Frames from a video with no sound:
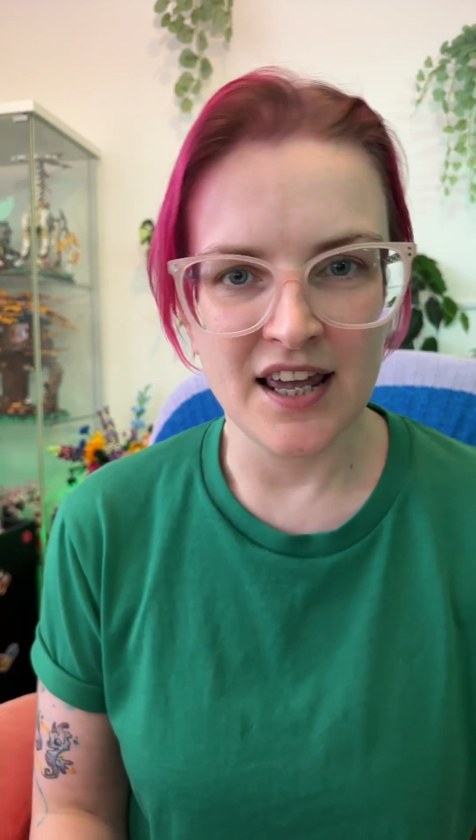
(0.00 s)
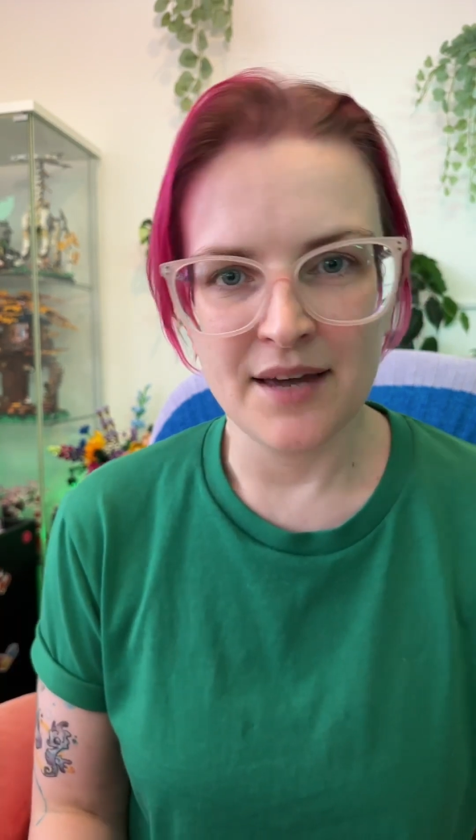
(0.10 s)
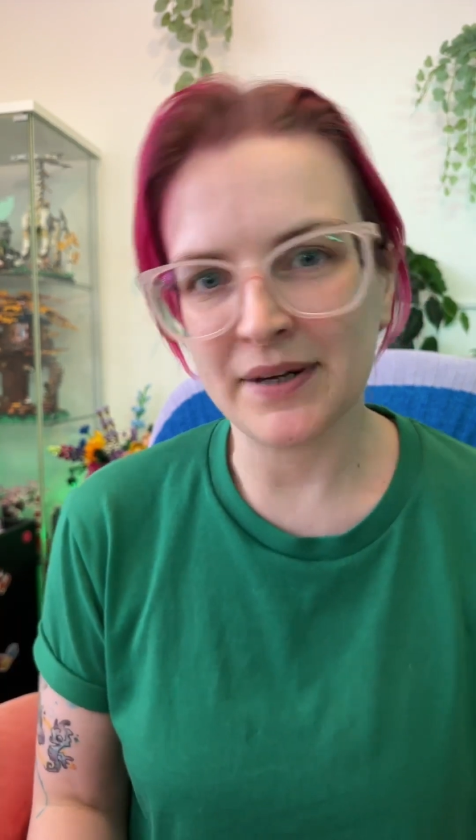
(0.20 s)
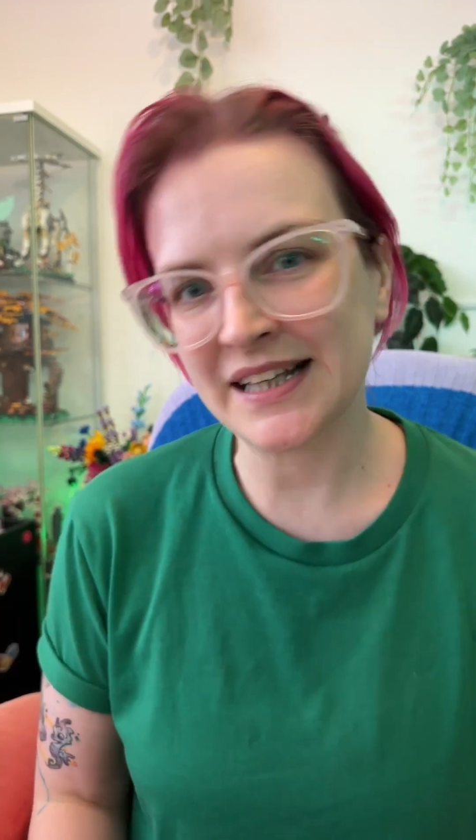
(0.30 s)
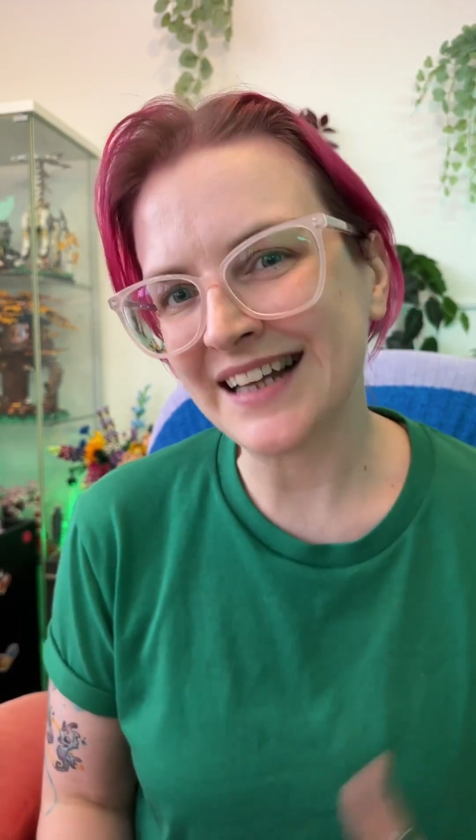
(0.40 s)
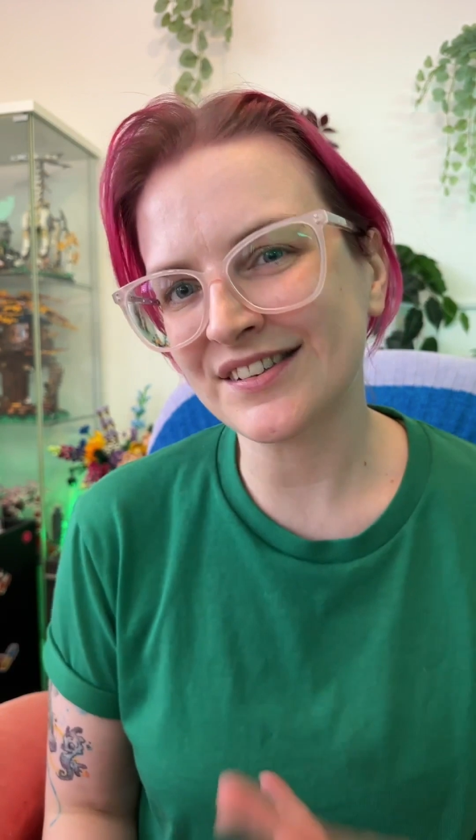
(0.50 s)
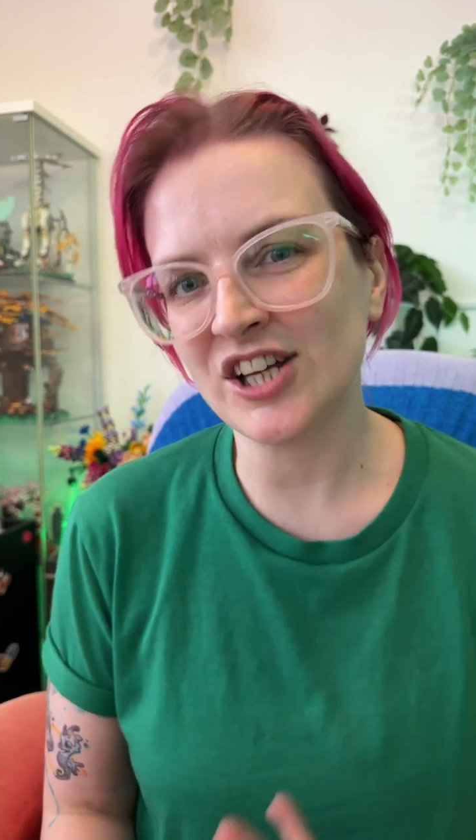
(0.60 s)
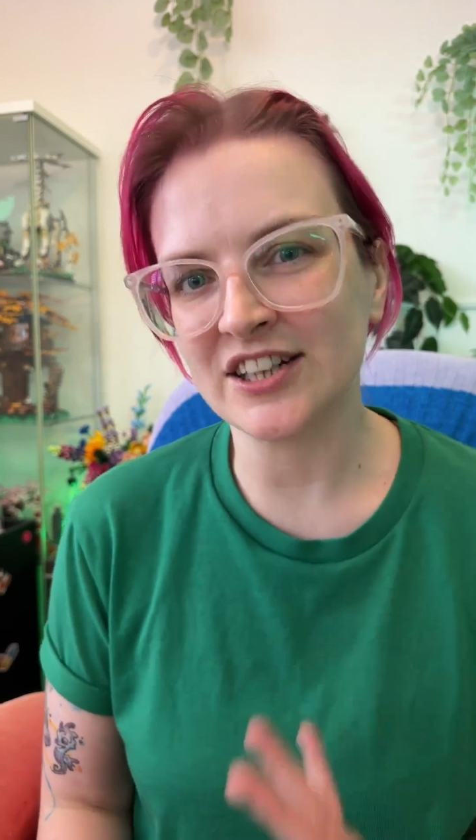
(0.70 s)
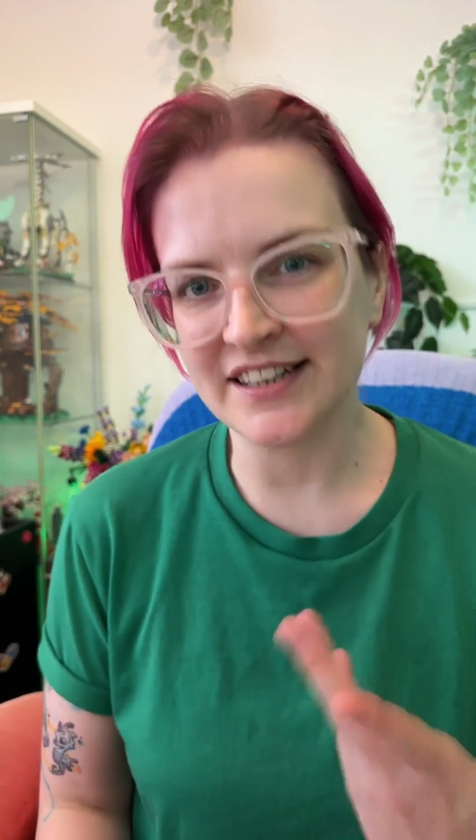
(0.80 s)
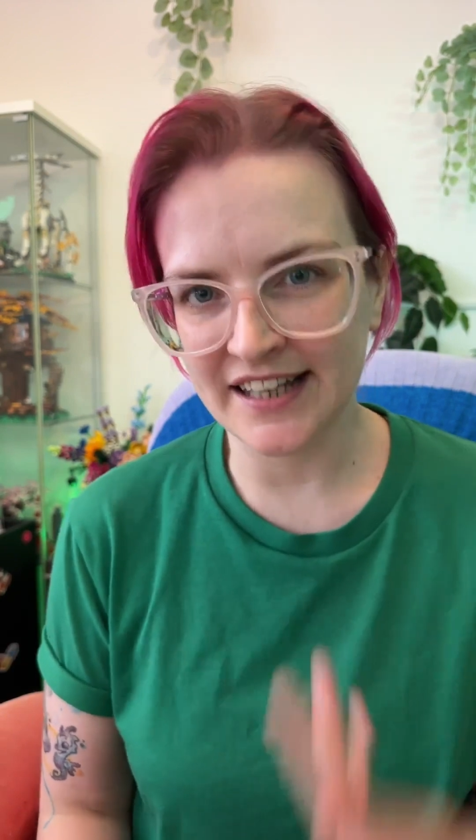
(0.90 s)
but that's
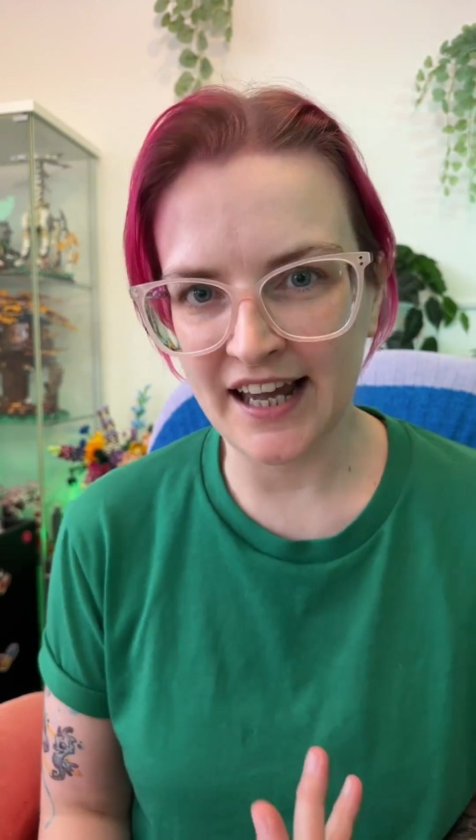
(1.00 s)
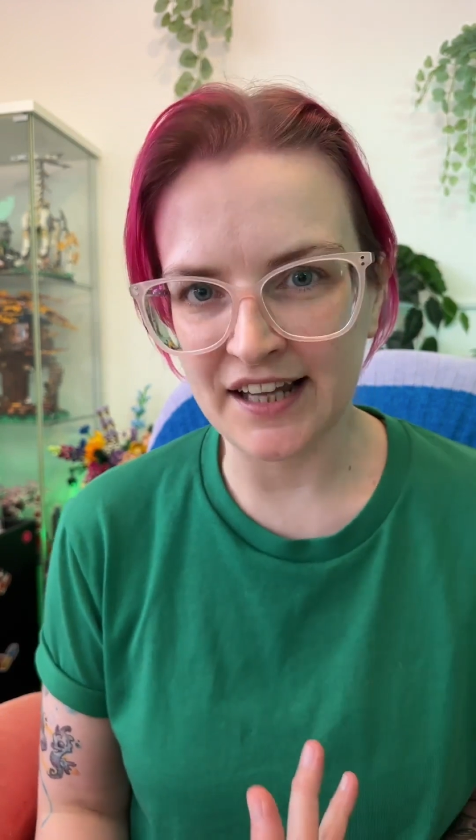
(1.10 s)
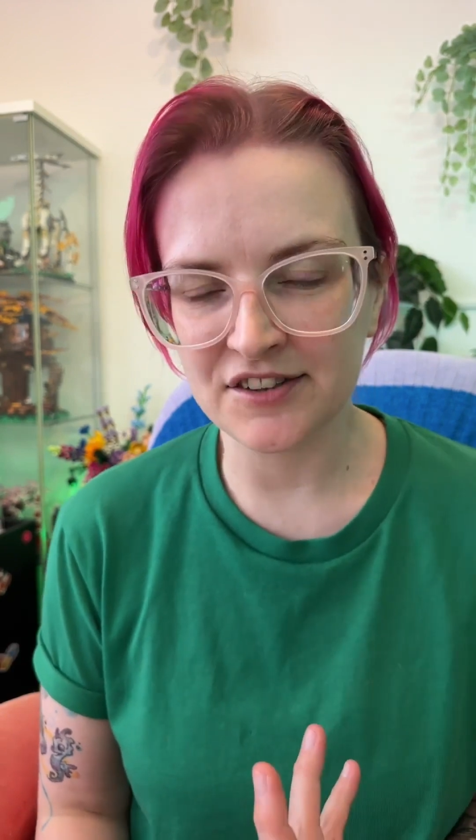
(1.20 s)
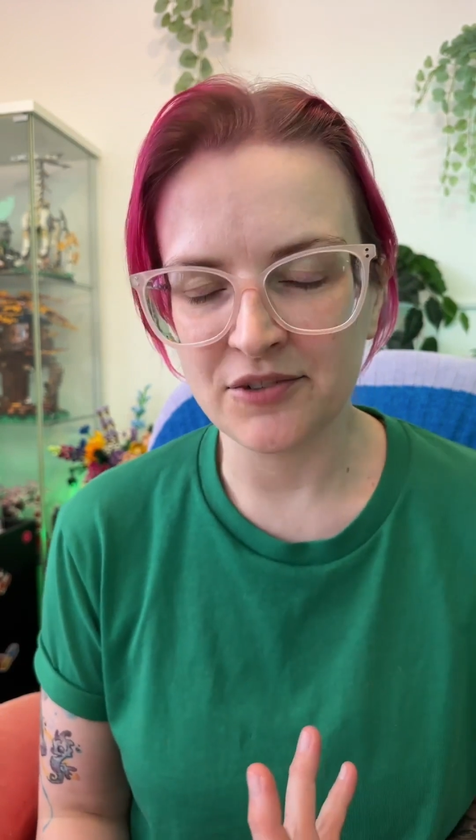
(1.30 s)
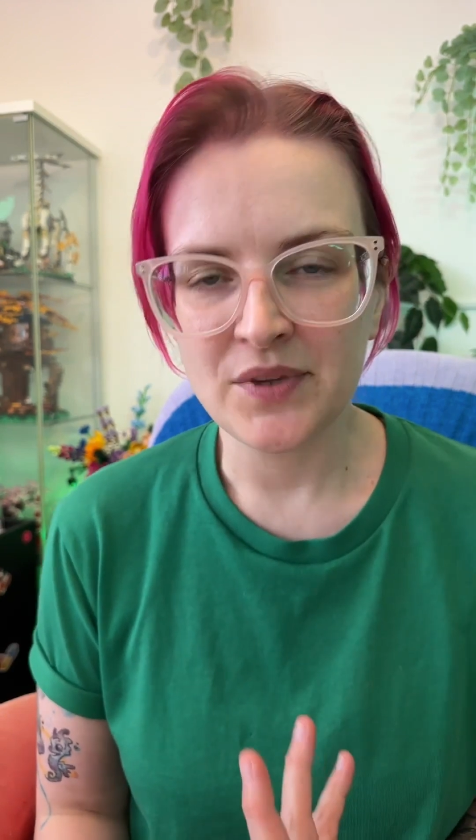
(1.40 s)
not the case.